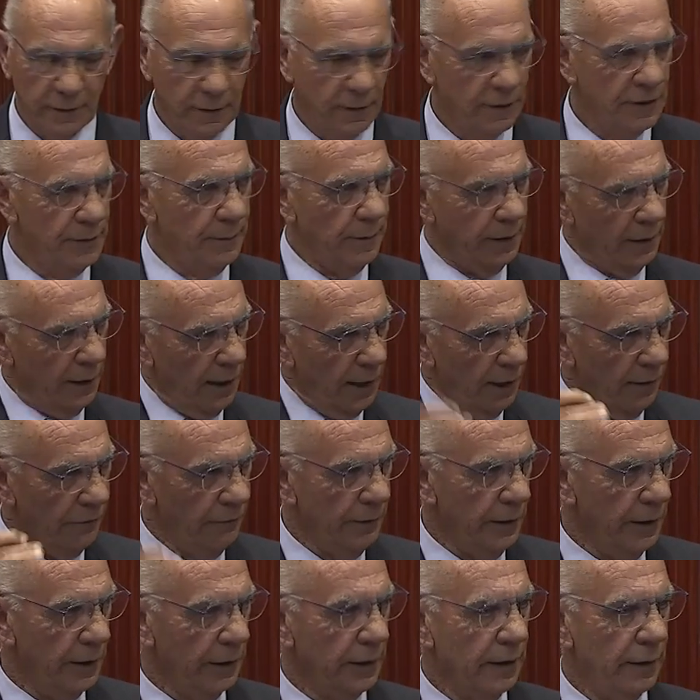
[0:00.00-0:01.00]
and I spent half
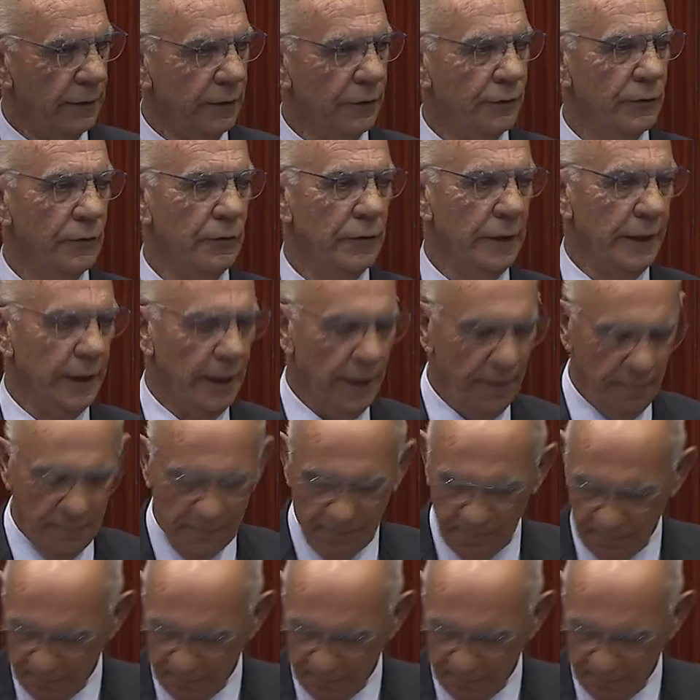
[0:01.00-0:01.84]
an hour going through it again.